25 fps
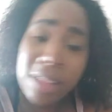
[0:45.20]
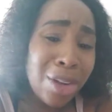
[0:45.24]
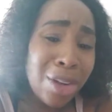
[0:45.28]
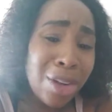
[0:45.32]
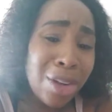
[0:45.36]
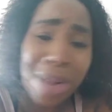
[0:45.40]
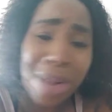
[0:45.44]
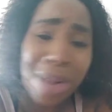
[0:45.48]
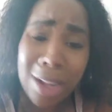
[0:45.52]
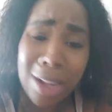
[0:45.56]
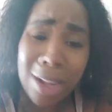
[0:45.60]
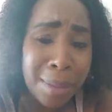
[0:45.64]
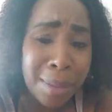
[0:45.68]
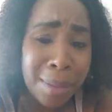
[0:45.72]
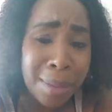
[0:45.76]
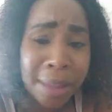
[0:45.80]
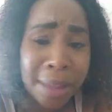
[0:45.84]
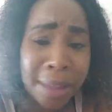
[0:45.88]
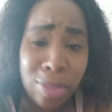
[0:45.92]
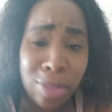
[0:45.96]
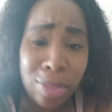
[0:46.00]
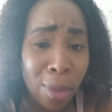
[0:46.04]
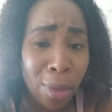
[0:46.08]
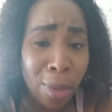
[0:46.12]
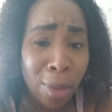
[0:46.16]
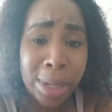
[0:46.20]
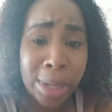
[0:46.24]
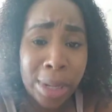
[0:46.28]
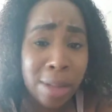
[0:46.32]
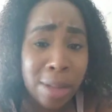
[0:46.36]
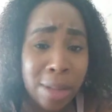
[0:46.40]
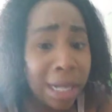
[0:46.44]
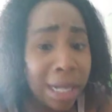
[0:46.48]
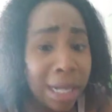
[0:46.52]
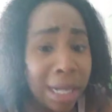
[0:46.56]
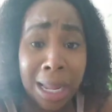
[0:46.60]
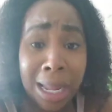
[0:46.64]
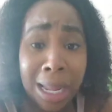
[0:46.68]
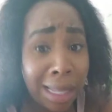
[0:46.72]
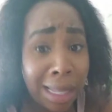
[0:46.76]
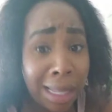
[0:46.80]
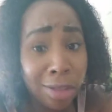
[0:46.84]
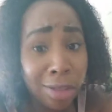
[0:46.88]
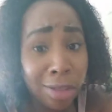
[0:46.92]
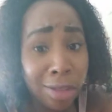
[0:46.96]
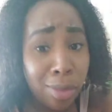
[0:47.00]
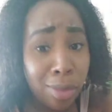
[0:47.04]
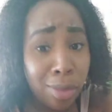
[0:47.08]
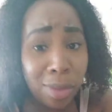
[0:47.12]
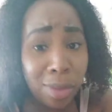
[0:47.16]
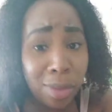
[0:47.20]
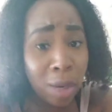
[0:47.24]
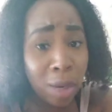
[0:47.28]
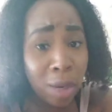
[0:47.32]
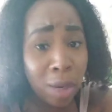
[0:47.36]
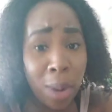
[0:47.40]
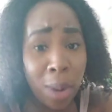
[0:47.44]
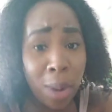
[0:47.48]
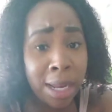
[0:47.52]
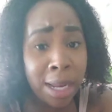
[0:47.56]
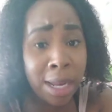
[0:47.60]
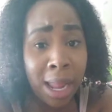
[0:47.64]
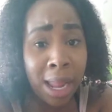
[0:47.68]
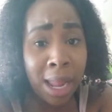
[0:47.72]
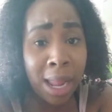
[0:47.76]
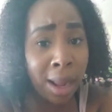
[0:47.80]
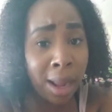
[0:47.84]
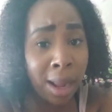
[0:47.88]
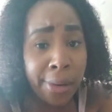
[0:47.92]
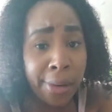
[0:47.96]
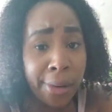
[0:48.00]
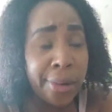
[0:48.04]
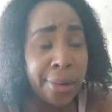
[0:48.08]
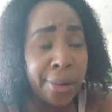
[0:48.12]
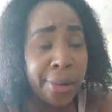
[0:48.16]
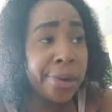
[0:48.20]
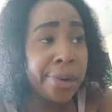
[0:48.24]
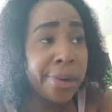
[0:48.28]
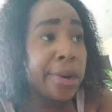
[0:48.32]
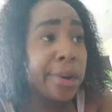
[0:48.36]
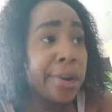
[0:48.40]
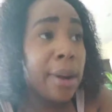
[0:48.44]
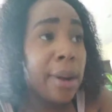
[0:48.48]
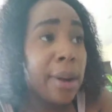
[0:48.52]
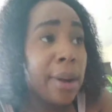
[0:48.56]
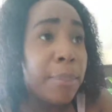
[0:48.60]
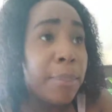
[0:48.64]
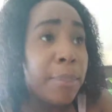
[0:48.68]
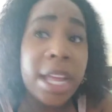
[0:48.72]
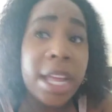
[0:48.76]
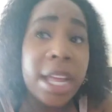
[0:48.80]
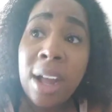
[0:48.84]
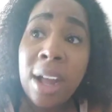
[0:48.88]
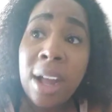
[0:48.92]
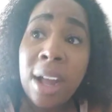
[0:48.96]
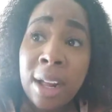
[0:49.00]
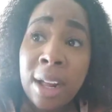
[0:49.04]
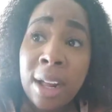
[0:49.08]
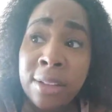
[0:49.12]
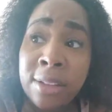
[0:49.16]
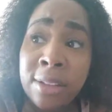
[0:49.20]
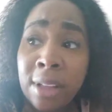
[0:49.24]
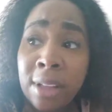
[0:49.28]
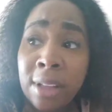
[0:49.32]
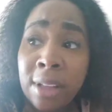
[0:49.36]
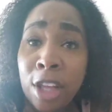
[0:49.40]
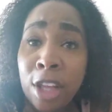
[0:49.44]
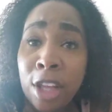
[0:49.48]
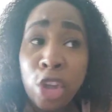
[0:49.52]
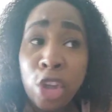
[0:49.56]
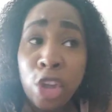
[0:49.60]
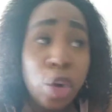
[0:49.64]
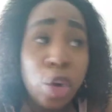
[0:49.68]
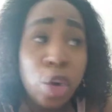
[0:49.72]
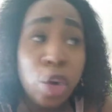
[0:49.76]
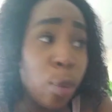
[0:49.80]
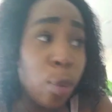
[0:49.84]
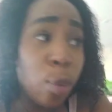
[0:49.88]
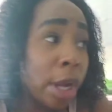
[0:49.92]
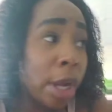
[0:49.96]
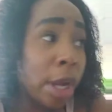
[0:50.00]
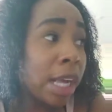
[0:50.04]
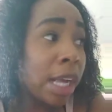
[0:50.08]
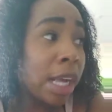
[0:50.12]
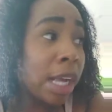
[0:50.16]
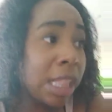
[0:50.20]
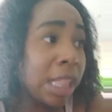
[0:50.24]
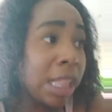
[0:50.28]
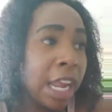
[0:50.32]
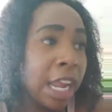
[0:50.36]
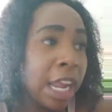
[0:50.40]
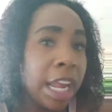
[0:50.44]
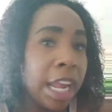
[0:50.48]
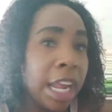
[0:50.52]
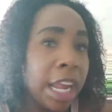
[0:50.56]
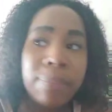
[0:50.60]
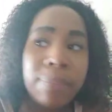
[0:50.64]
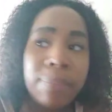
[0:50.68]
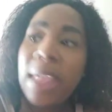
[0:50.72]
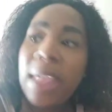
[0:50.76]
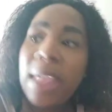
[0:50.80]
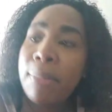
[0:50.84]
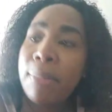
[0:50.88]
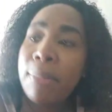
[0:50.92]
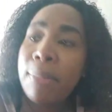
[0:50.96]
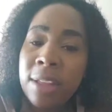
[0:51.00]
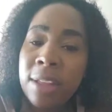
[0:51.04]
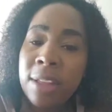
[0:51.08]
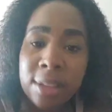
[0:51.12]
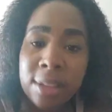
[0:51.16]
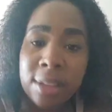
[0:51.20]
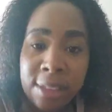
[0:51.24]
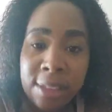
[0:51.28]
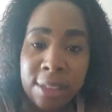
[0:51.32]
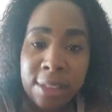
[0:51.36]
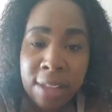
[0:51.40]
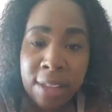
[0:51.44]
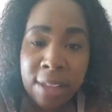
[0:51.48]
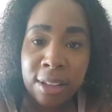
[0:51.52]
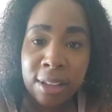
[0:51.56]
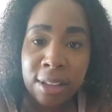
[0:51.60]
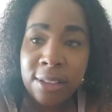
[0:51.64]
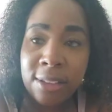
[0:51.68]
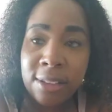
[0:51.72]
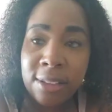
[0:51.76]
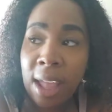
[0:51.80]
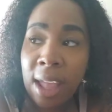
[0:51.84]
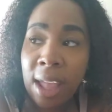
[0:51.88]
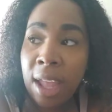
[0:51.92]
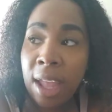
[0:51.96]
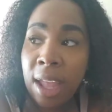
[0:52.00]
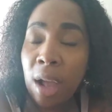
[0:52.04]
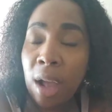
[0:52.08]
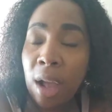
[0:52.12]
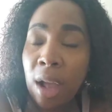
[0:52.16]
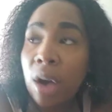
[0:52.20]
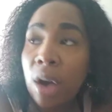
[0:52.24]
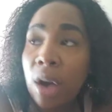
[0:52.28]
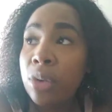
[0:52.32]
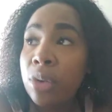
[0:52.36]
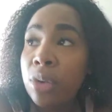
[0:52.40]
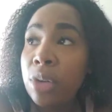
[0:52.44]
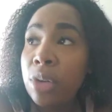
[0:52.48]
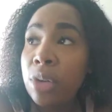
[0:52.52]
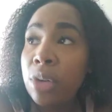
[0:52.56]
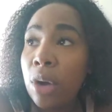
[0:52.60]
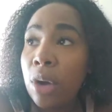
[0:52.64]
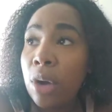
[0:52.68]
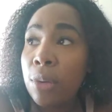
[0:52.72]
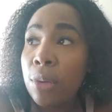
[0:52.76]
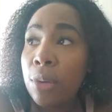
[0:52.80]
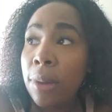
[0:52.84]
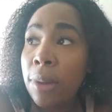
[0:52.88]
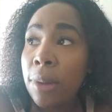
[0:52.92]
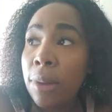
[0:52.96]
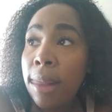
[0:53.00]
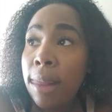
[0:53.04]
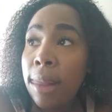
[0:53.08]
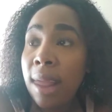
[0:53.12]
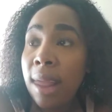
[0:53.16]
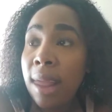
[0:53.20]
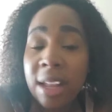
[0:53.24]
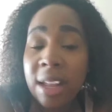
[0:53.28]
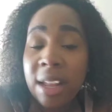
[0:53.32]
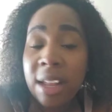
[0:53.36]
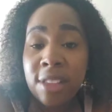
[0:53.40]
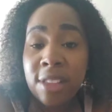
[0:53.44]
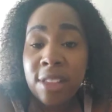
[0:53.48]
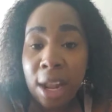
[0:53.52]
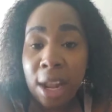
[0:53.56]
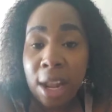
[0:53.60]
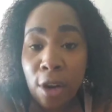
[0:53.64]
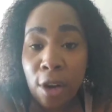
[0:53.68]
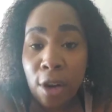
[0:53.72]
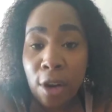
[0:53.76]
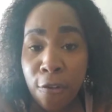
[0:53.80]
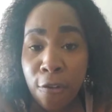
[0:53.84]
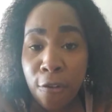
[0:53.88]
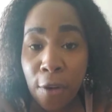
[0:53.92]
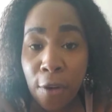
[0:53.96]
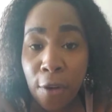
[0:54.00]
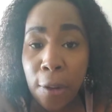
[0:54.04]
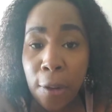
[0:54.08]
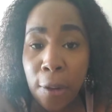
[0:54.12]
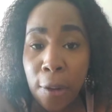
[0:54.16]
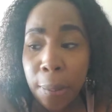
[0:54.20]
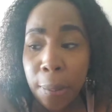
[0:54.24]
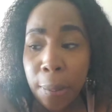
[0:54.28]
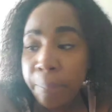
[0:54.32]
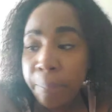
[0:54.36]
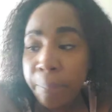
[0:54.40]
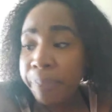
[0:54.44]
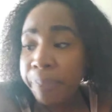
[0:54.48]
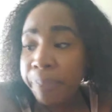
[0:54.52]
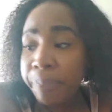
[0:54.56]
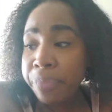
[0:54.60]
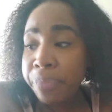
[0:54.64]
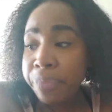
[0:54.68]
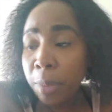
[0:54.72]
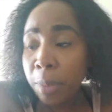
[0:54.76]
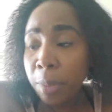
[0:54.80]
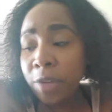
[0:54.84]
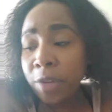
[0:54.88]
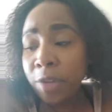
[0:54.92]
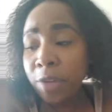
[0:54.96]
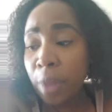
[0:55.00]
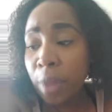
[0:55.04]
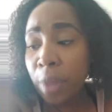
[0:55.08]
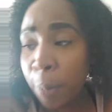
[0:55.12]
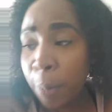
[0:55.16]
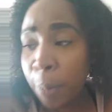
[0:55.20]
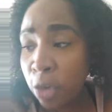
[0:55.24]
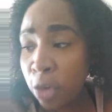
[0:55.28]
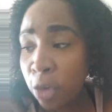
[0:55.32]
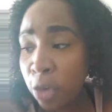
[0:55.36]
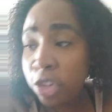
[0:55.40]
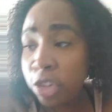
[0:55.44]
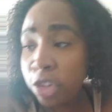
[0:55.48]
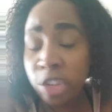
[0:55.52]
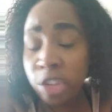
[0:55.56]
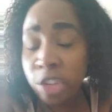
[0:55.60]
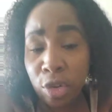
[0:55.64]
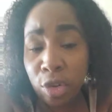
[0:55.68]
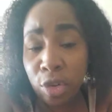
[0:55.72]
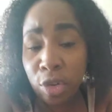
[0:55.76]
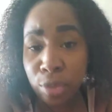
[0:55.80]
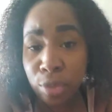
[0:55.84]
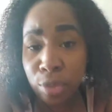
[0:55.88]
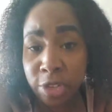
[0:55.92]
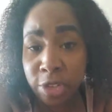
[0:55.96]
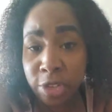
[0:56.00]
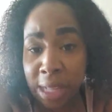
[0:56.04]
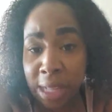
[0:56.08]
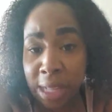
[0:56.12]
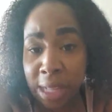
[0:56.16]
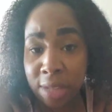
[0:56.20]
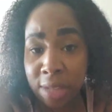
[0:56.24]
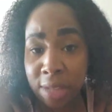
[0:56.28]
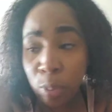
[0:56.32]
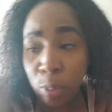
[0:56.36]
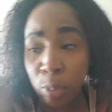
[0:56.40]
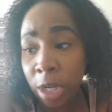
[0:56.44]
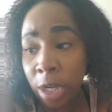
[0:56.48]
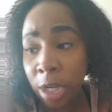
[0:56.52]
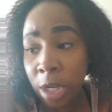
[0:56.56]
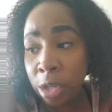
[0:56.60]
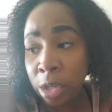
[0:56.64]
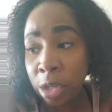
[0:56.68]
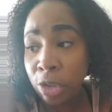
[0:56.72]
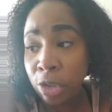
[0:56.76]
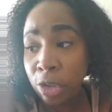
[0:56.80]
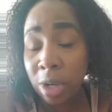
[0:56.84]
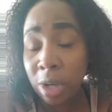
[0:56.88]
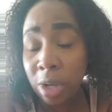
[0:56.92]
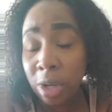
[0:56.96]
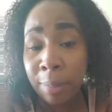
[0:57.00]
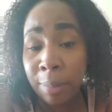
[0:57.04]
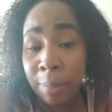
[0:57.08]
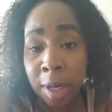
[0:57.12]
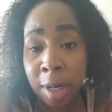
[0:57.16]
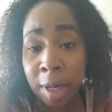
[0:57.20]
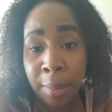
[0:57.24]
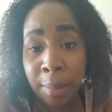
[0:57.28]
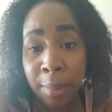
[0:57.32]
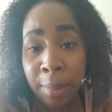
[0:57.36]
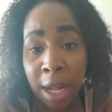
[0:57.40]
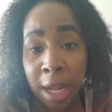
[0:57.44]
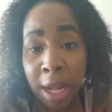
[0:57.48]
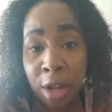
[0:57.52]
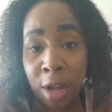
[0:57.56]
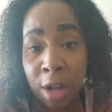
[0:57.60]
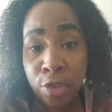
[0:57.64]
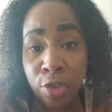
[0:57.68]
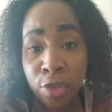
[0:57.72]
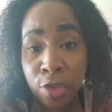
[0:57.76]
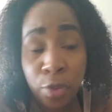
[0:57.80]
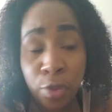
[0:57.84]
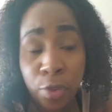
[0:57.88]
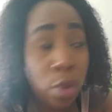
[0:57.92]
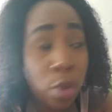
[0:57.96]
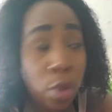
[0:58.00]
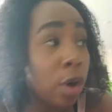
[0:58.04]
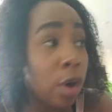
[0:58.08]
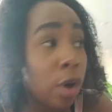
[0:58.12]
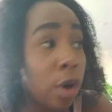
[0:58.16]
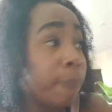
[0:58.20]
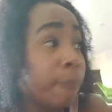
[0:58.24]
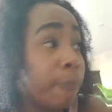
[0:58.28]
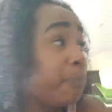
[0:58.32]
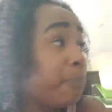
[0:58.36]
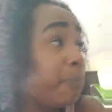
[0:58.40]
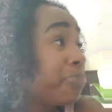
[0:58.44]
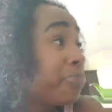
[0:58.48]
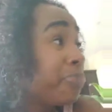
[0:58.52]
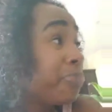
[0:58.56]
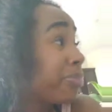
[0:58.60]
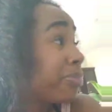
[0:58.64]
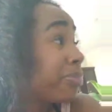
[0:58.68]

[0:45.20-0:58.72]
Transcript: they're not going to be thrown out. They're not getting thrown out right now. Because you bring a claim, that business has to say, oh, no, it's not our fault. But if the person shows receipts, well, I've been in my house for